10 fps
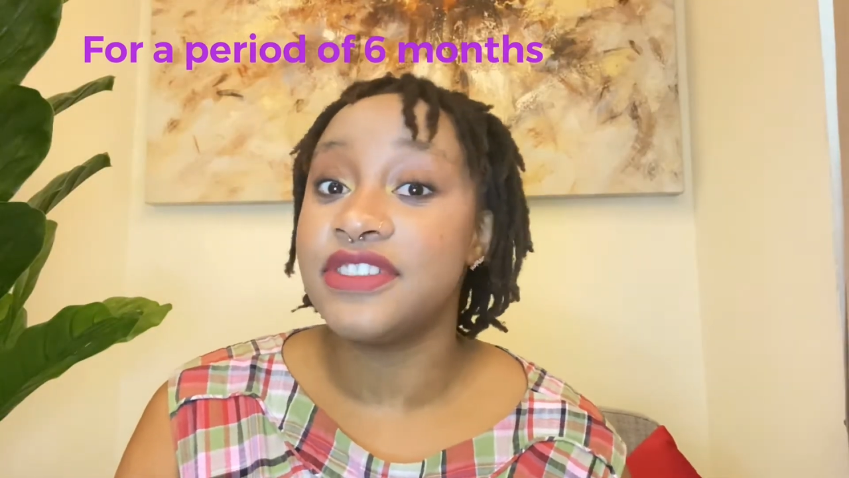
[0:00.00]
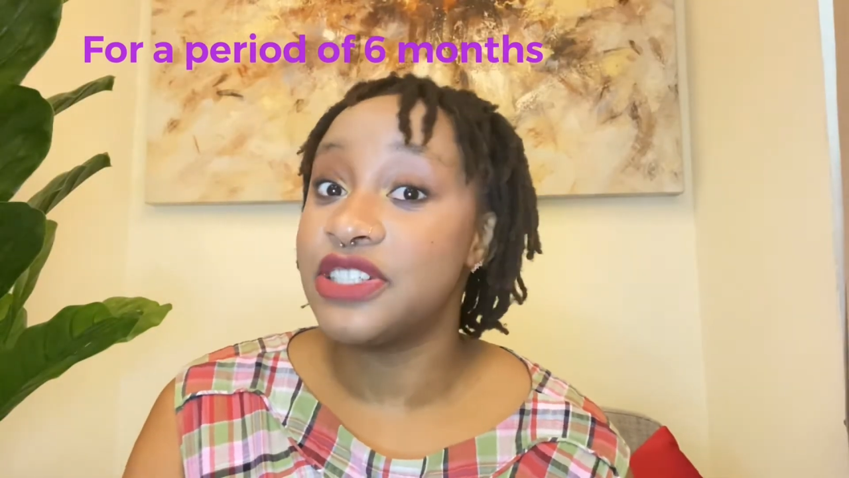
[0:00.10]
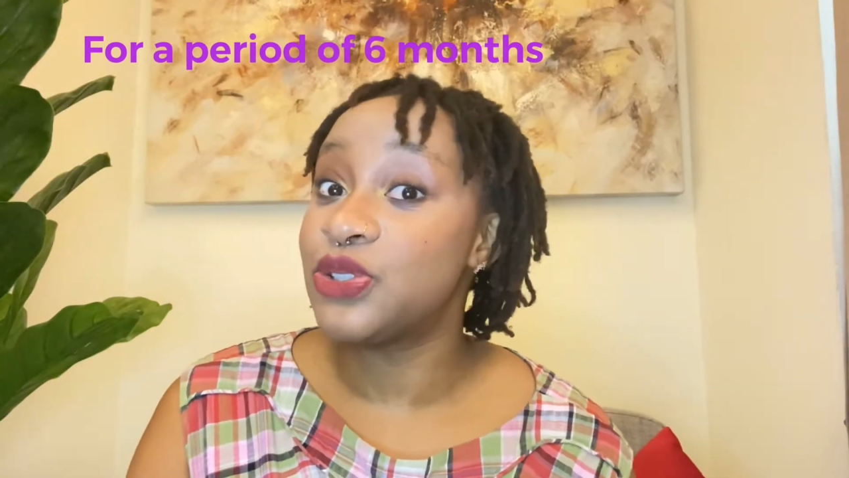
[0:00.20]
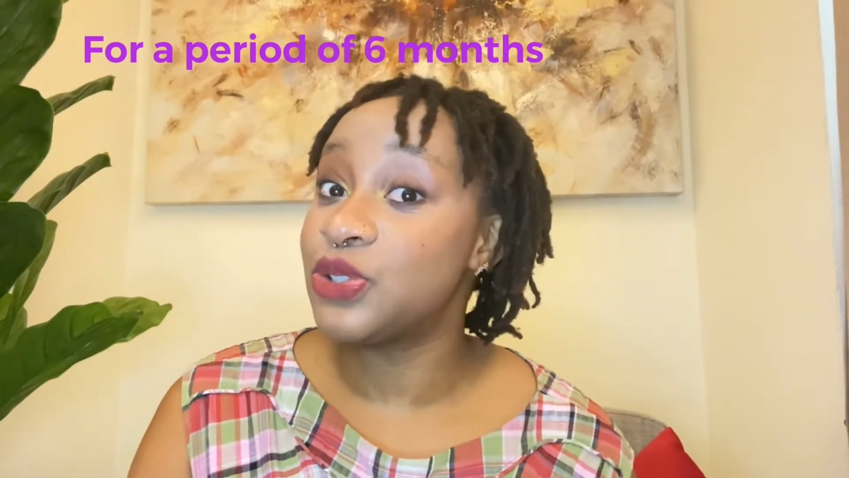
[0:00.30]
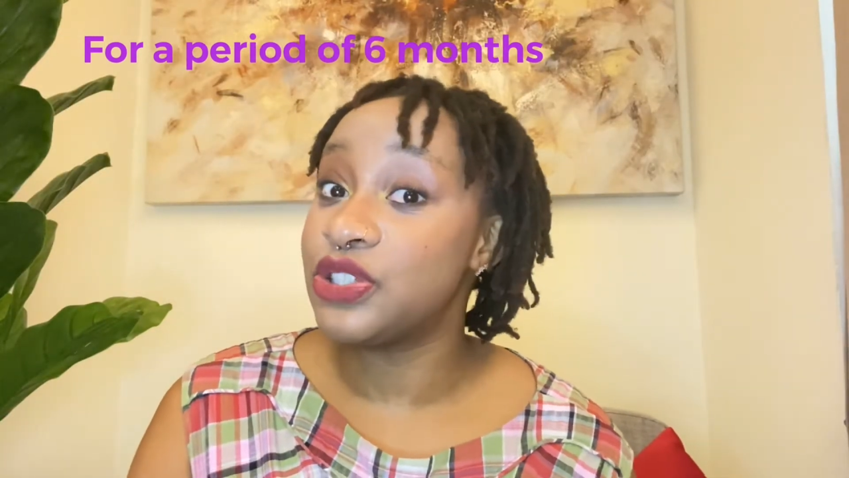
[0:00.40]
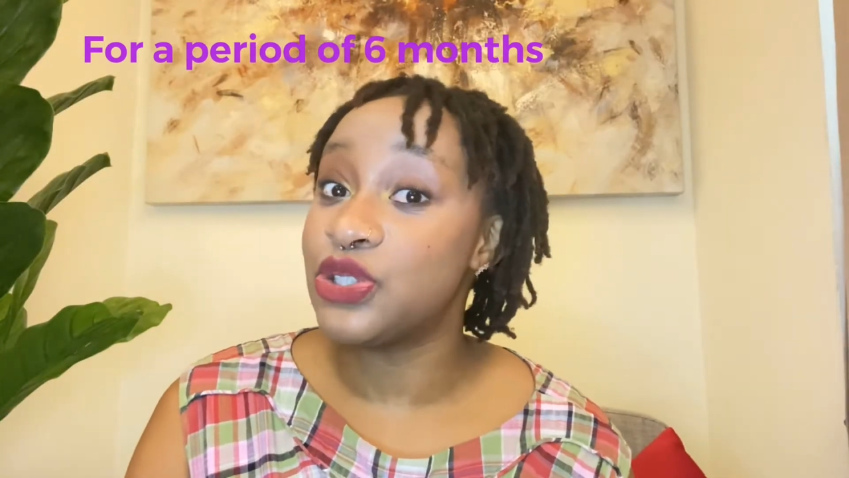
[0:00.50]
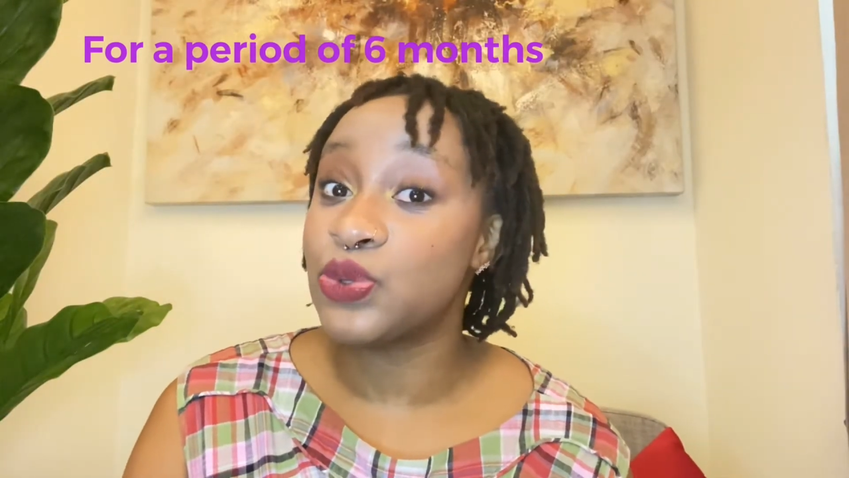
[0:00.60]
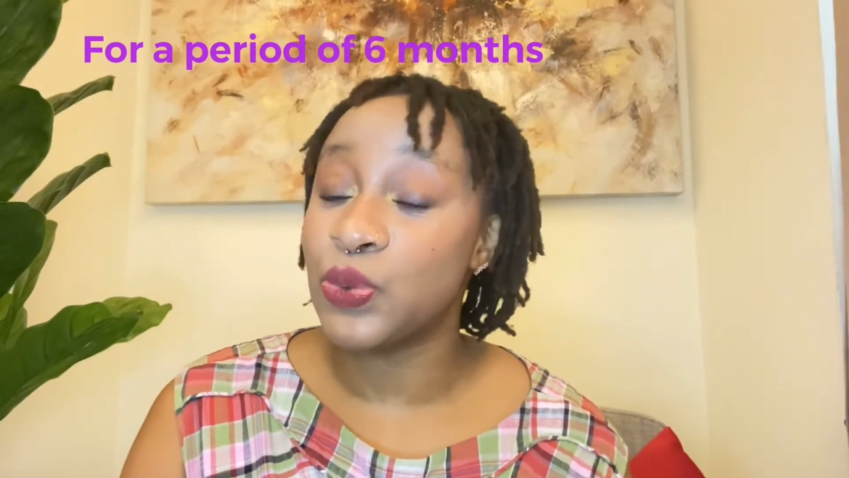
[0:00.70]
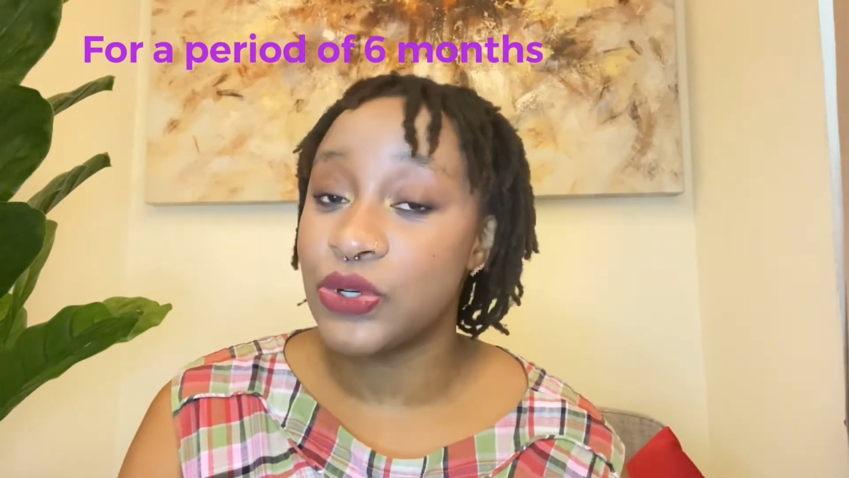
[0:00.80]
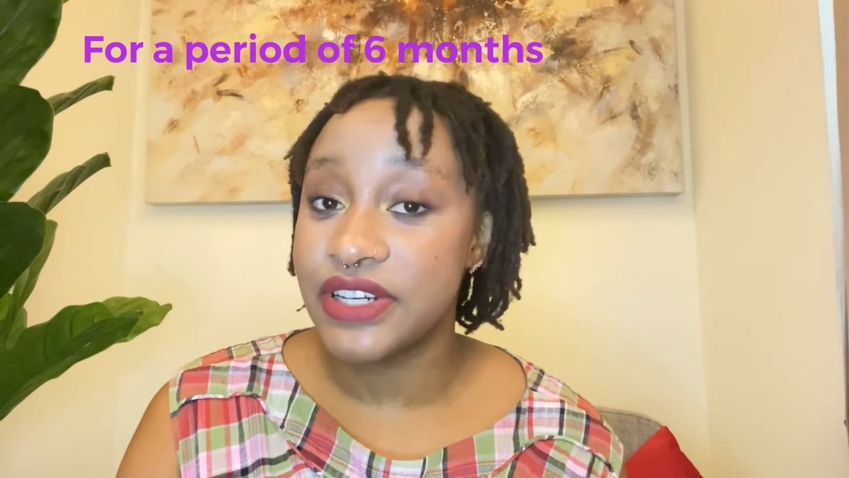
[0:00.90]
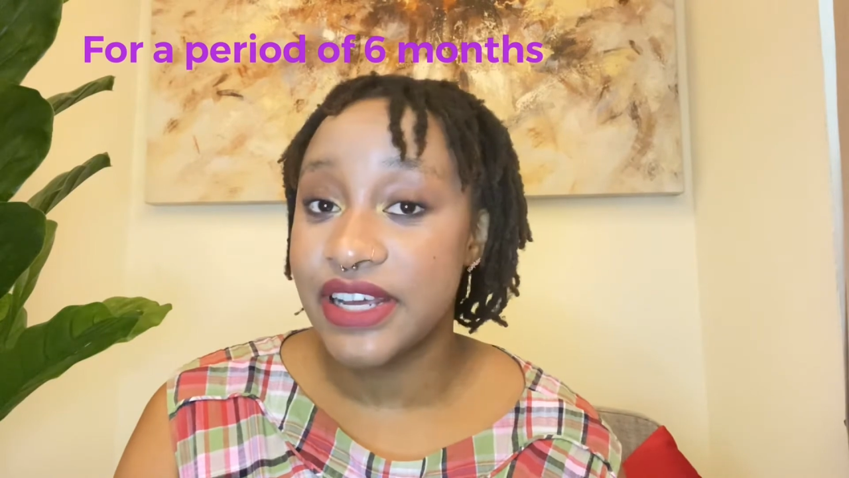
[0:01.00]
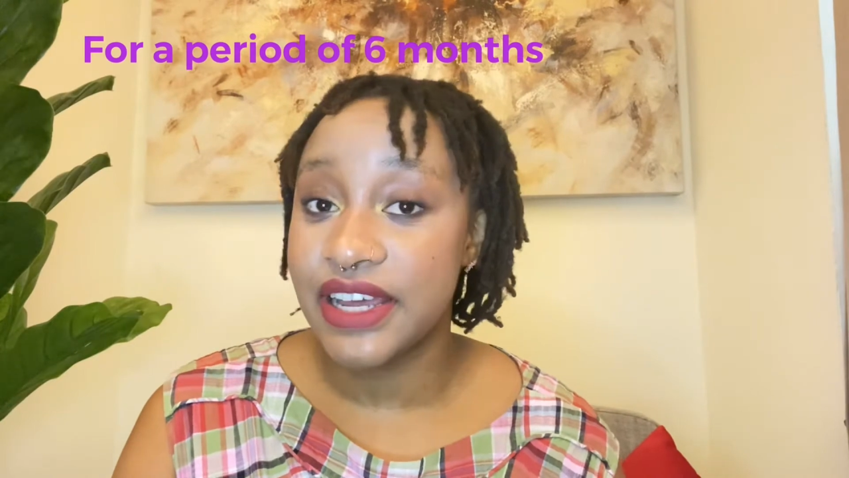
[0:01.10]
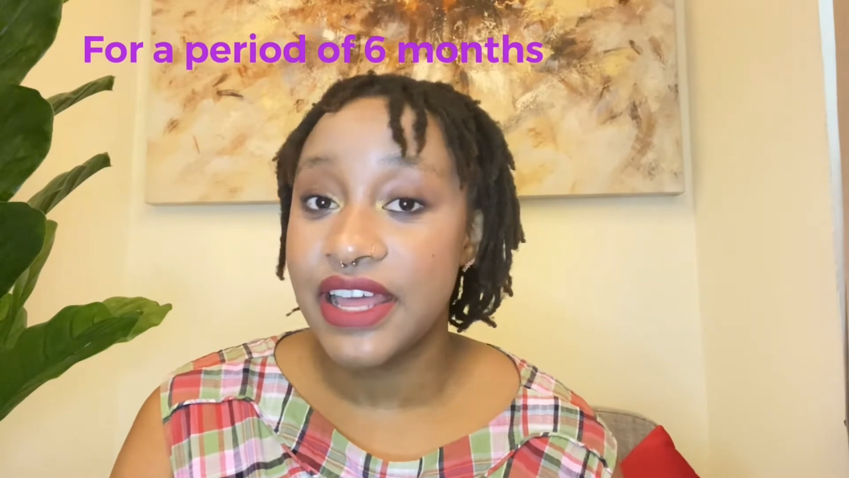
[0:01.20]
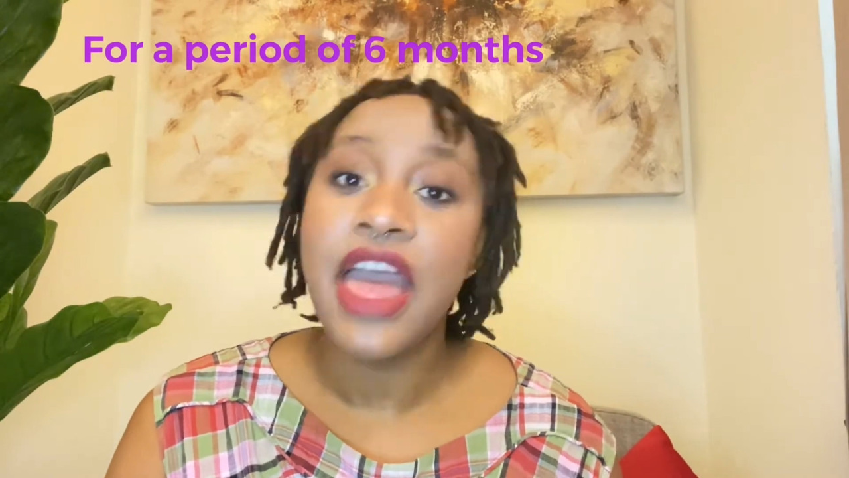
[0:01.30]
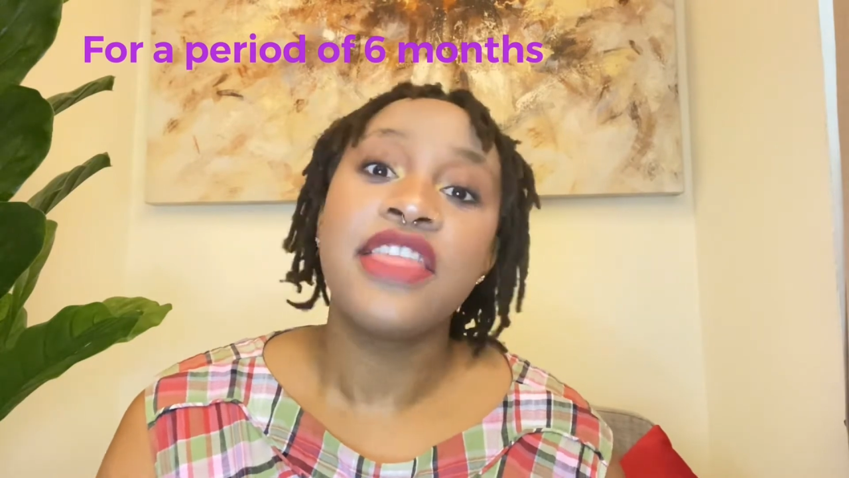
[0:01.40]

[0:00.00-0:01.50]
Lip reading: this disorder.